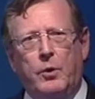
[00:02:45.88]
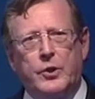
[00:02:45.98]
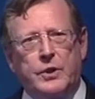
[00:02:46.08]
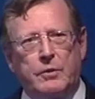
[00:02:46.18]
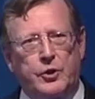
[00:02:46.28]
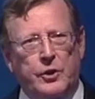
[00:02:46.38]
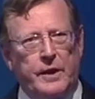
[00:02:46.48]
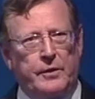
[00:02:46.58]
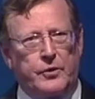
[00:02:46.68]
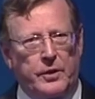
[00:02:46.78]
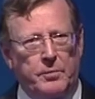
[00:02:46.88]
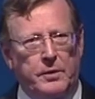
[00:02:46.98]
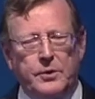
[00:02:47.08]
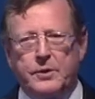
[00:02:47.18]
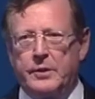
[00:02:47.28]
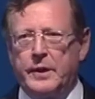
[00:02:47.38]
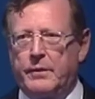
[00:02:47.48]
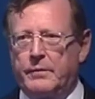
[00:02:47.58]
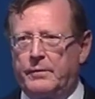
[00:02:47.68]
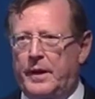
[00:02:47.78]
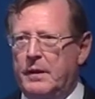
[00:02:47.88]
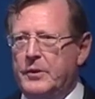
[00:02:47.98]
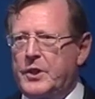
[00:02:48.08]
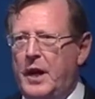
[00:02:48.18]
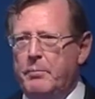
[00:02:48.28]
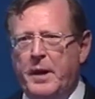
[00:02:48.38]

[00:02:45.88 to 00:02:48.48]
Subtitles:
which during the Troubles, during the violence,